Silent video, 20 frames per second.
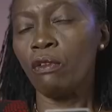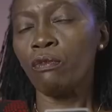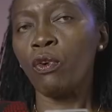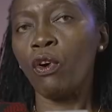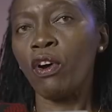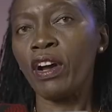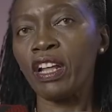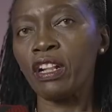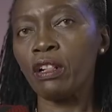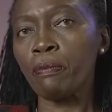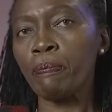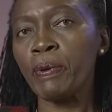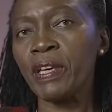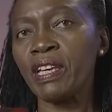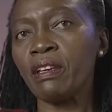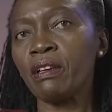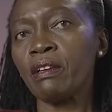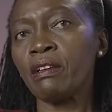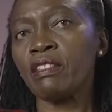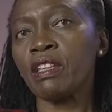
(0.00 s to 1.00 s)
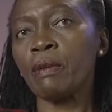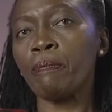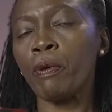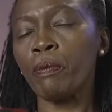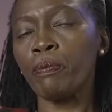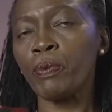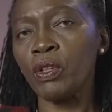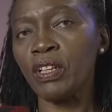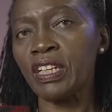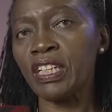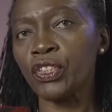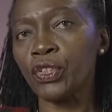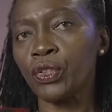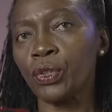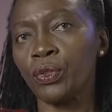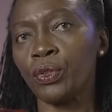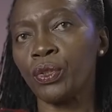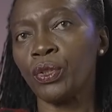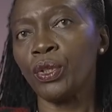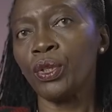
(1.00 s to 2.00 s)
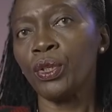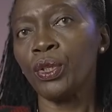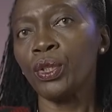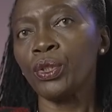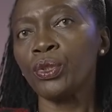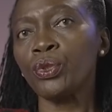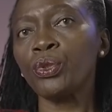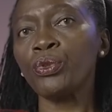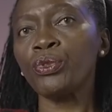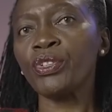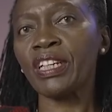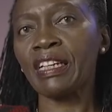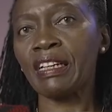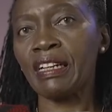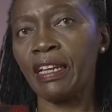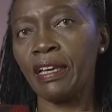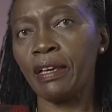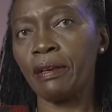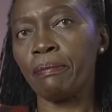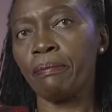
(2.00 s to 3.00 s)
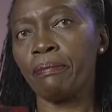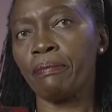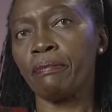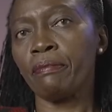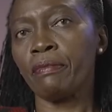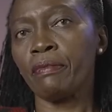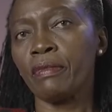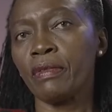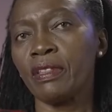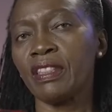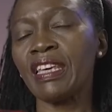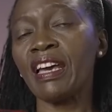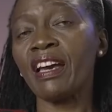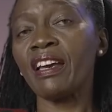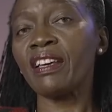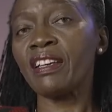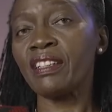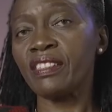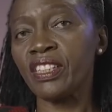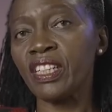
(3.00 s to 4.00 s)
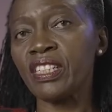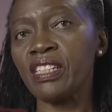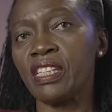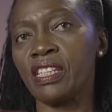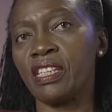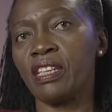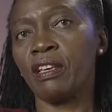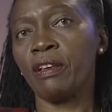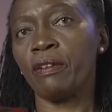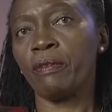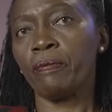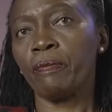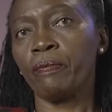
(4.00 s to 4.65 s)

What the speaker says: for helping the population to reclaim their agency,